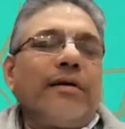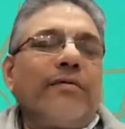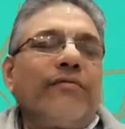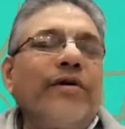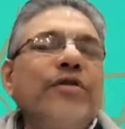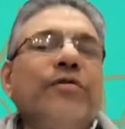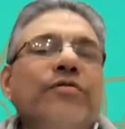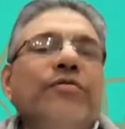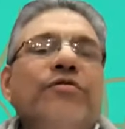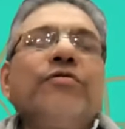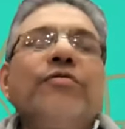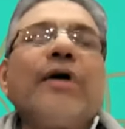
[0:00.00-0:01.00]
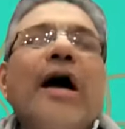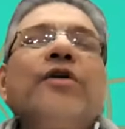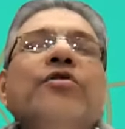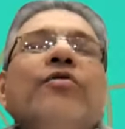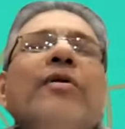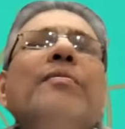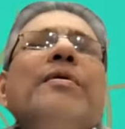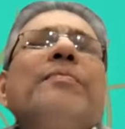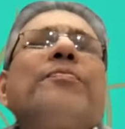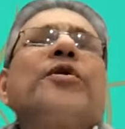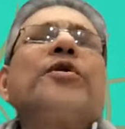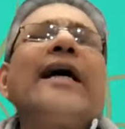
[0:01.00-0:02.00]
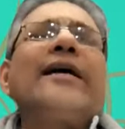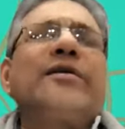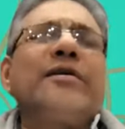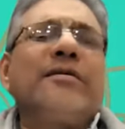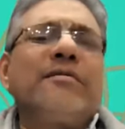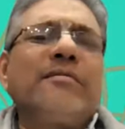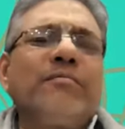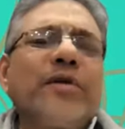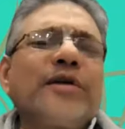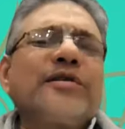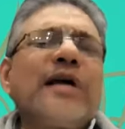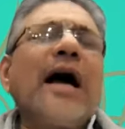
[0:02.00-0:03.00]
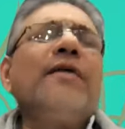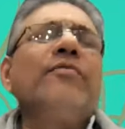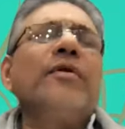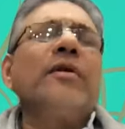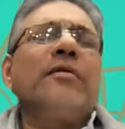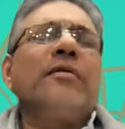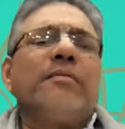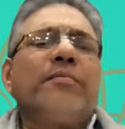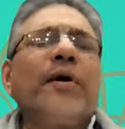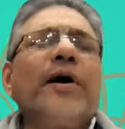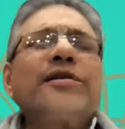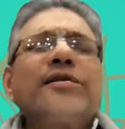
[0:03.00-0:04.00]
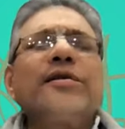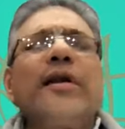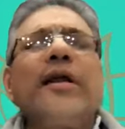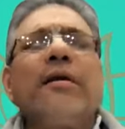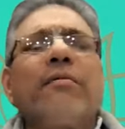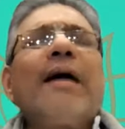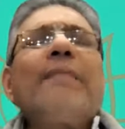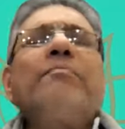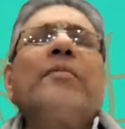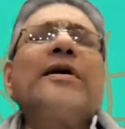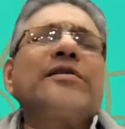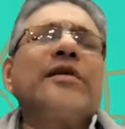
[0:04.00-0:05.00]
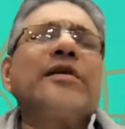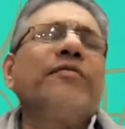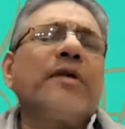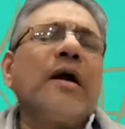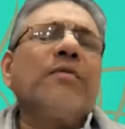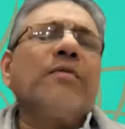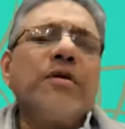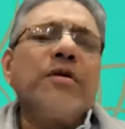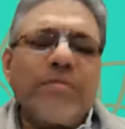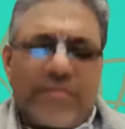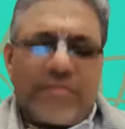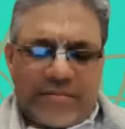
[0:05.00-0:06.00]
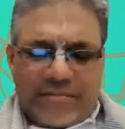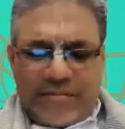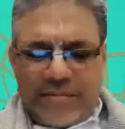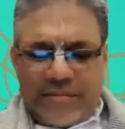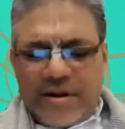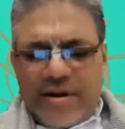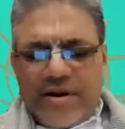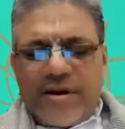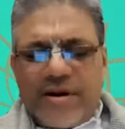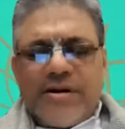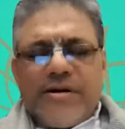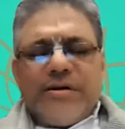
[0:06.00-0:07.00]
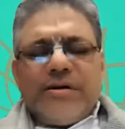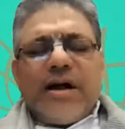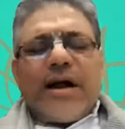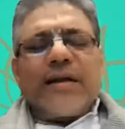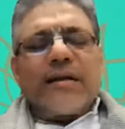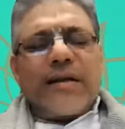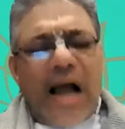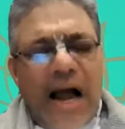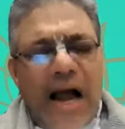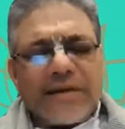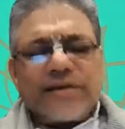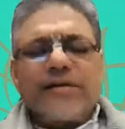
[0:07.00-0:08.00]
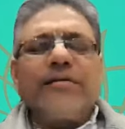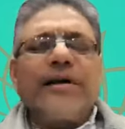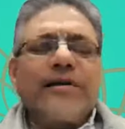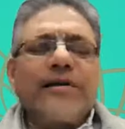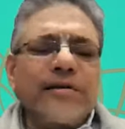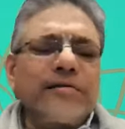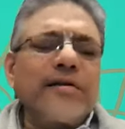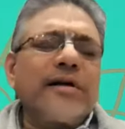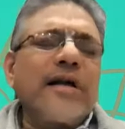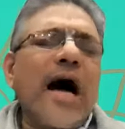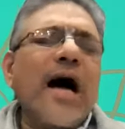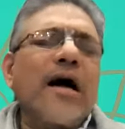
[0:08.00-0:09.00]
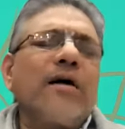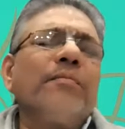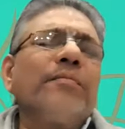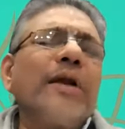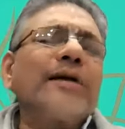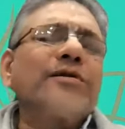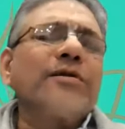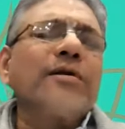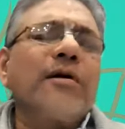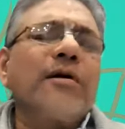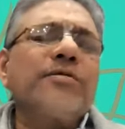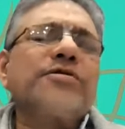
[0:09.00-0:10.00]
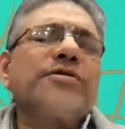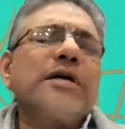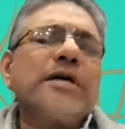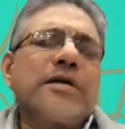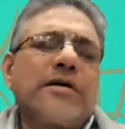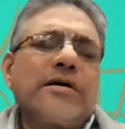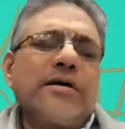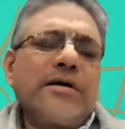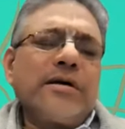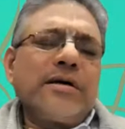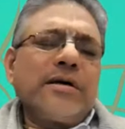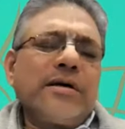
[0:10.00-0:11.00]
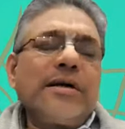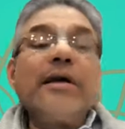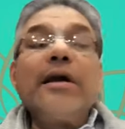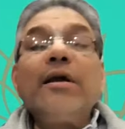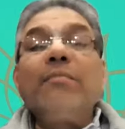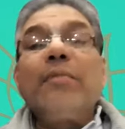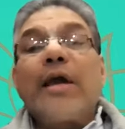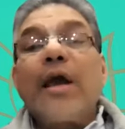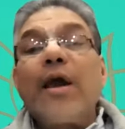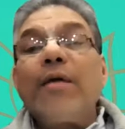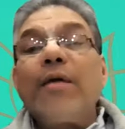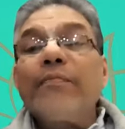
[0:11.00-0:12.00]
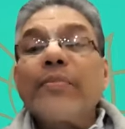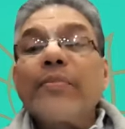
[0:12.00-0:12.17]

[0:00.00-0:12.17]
when you are, you will be protected because I will personally wrap myself around you. And that is the reason the dark complexion Krishna, he became